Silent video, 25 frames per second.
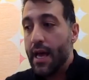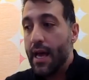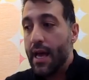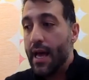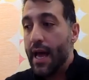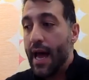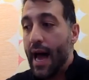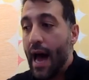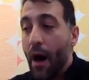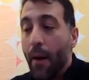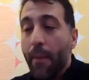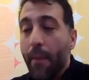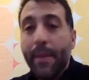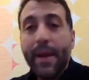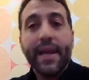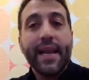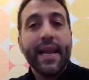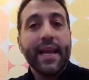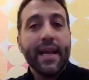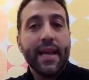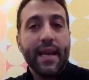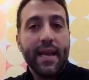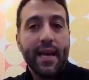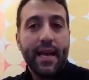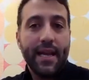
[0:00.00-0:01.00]
how
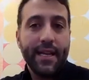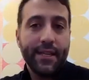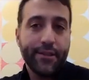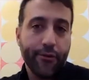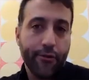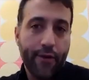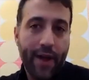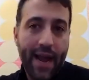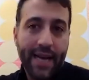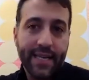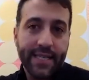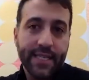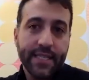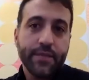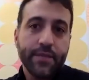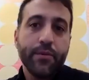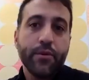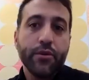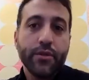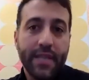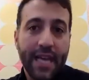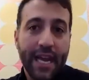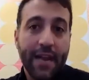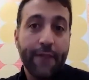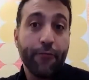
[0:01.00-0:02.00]
many interactions
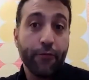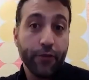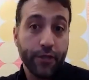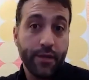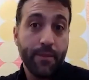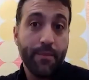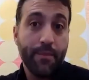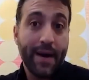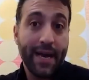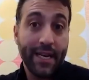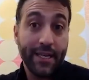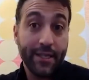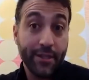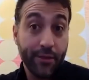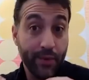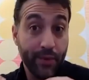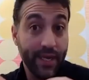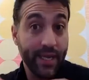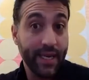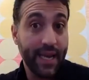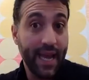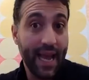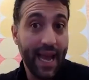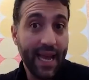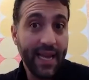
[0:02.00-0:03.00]
will take for somebody to
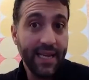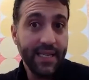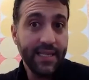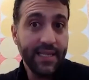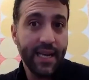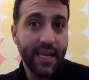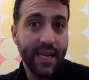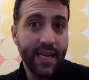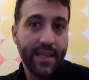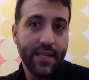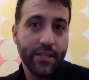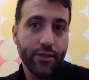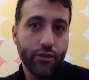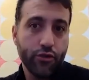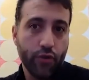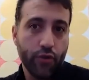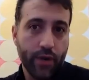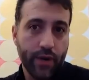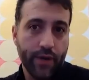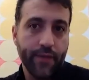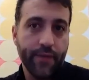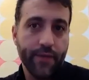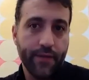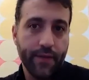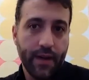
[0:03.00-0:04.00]
engage in this sort
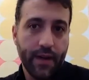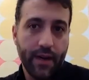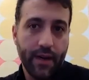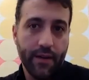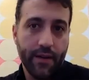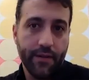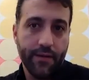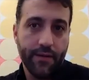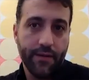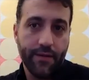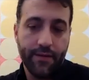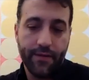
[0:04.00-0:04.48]
of